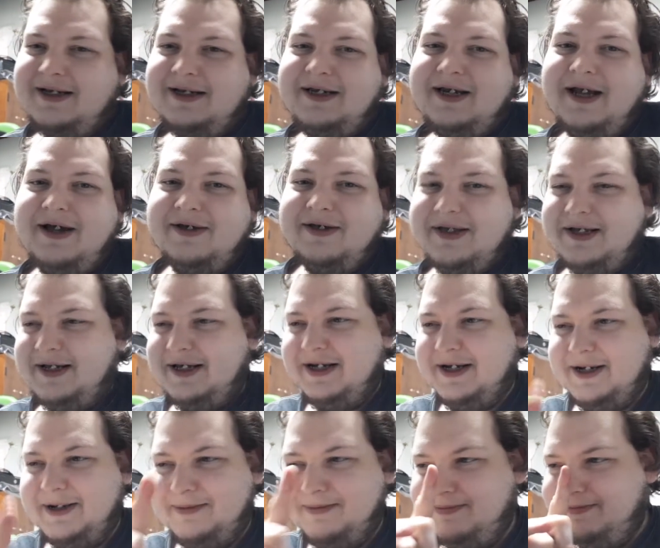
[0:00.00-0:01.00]
Now
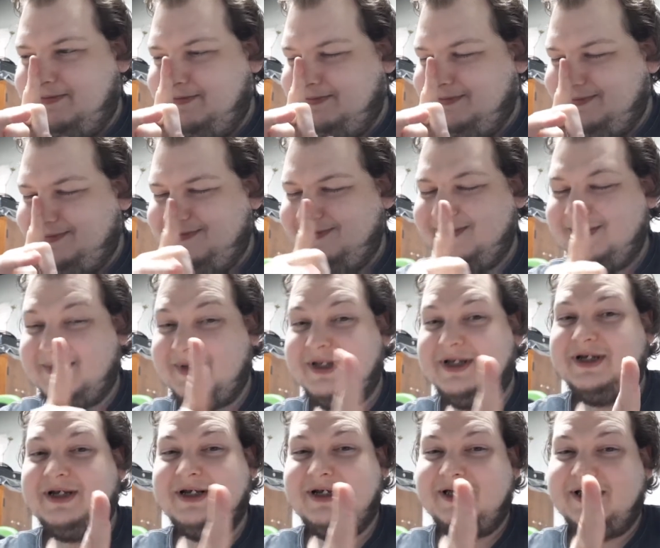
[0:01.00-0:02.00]
the
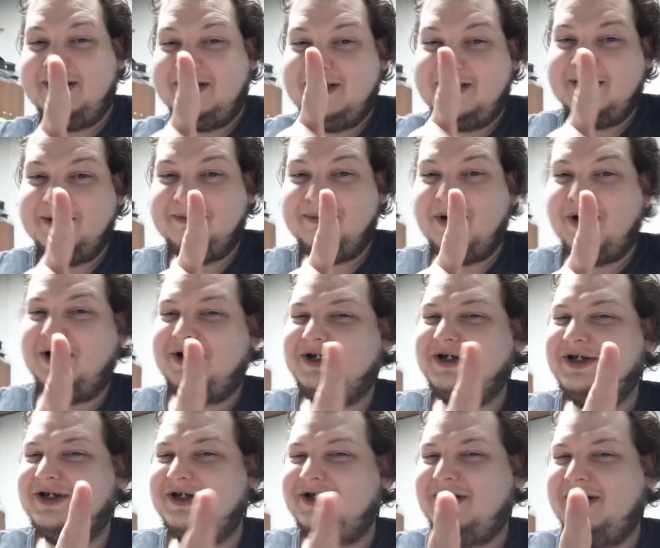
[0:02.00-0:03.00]
some parts
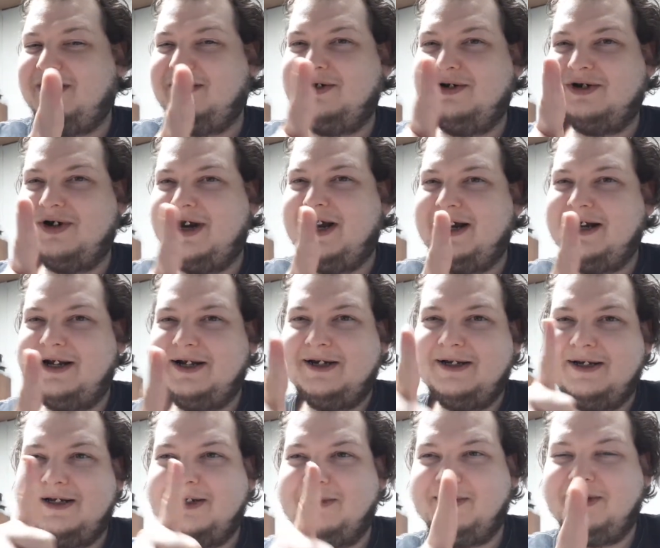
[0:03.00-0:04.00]
of the soundtrack,
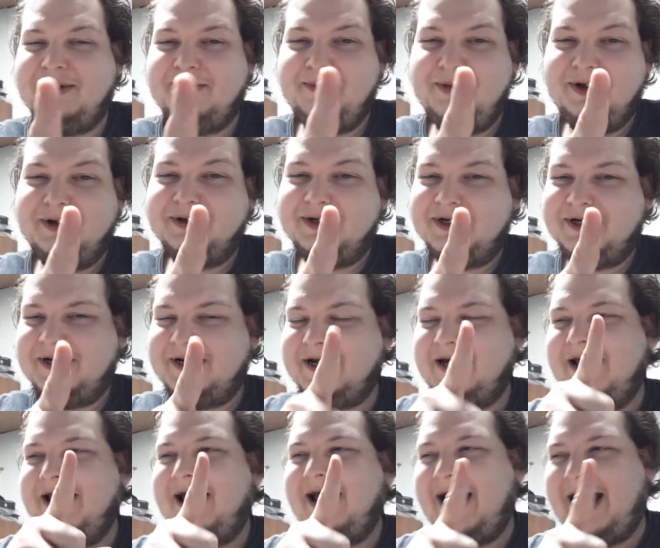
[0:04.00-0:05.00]
some of the music
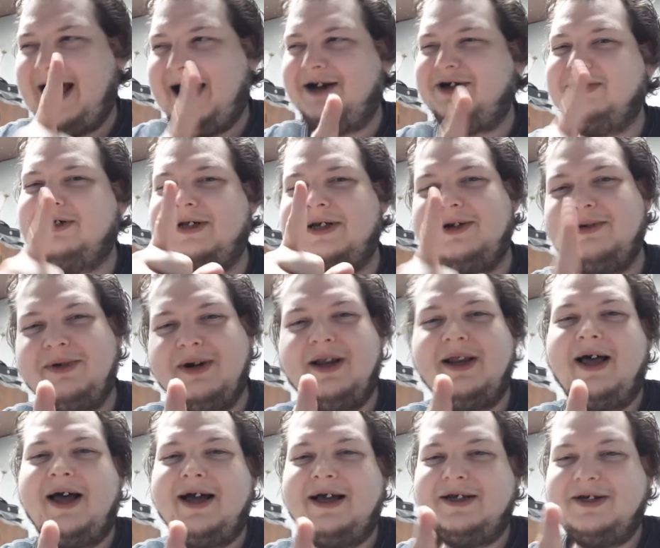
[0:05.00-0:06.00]
actually
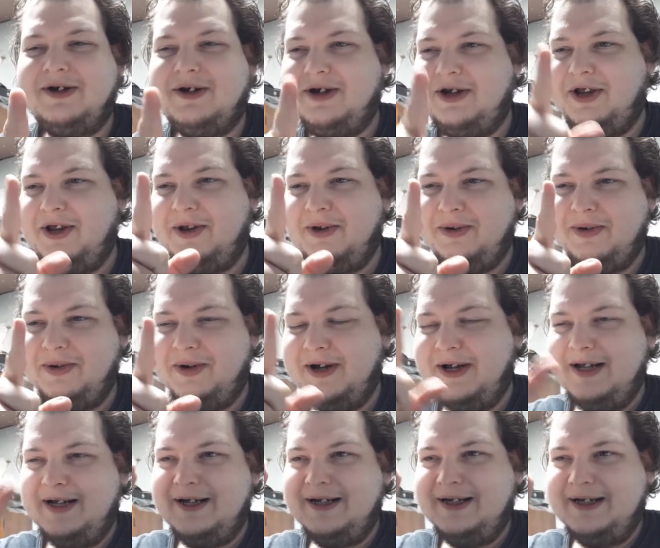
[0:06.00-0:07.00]
relies on you
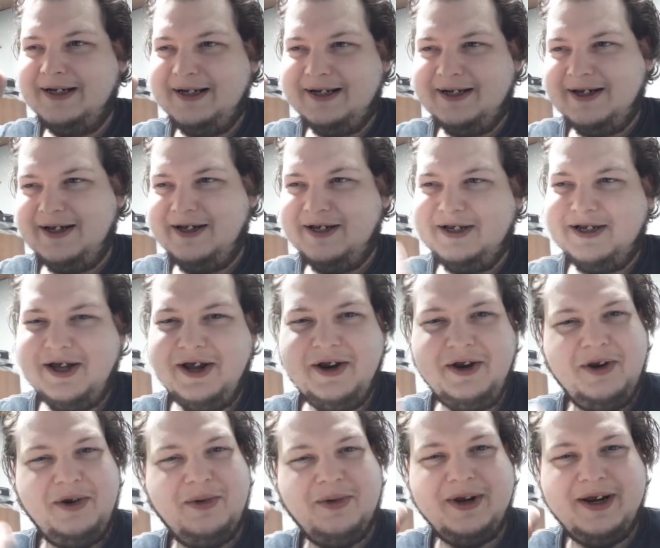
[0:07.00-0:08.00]

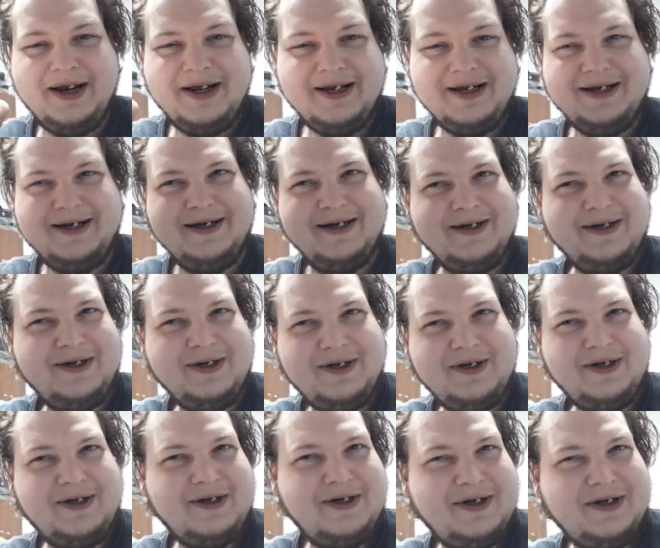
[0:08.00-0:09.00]
continuing
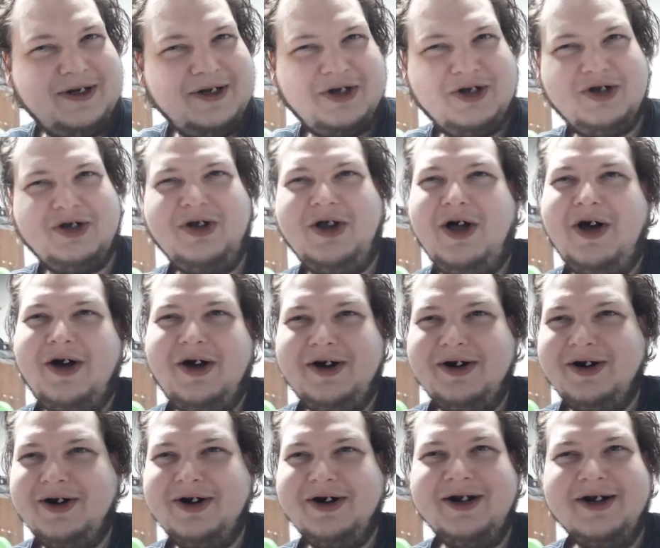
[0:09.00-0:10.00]
to
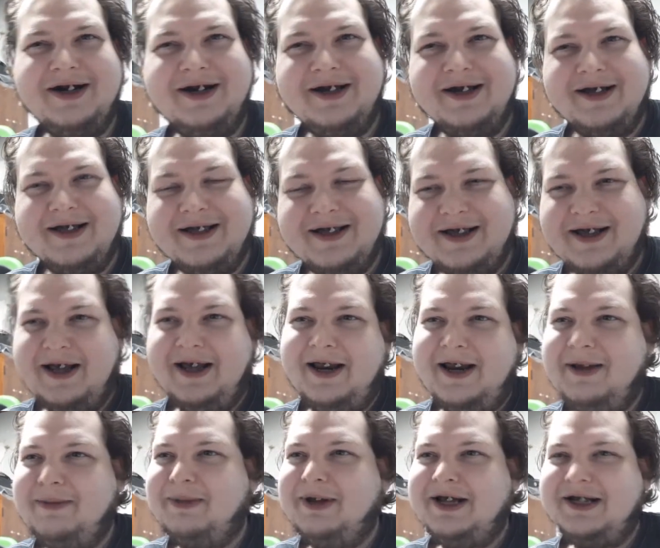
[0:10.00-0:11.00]
slaughter the
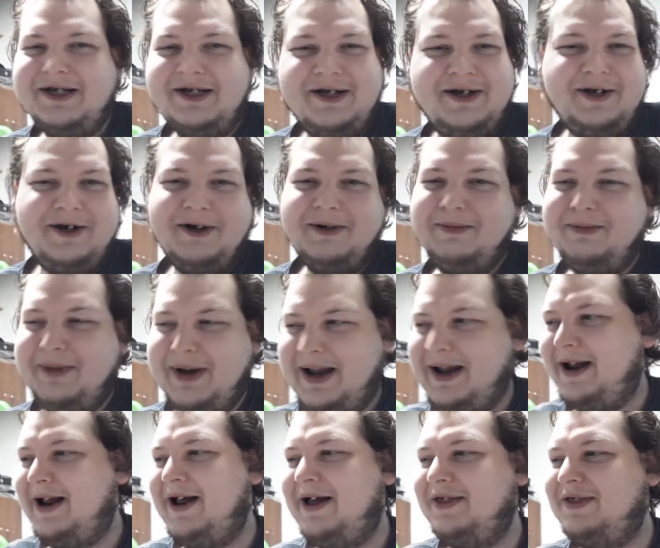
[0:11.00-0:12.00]
enemies in your
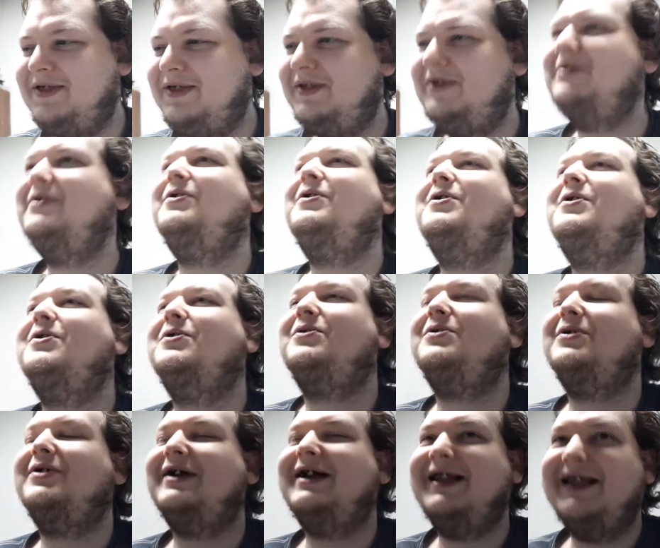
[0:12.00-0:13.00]
path
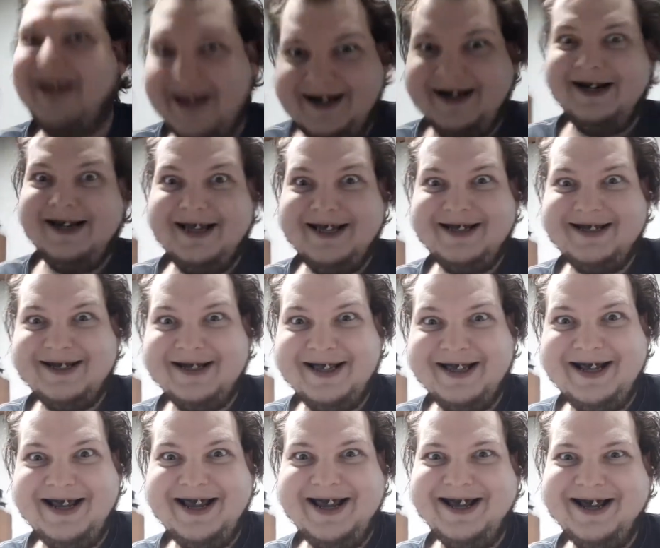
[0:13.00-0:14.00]

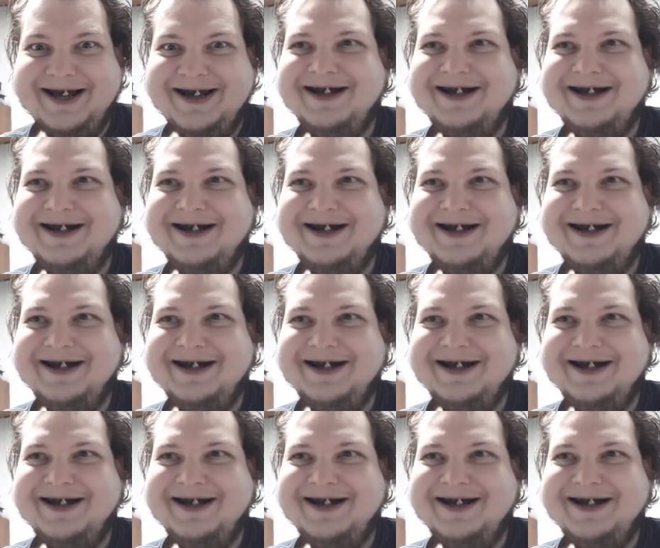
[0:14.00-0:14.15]
relentlessly,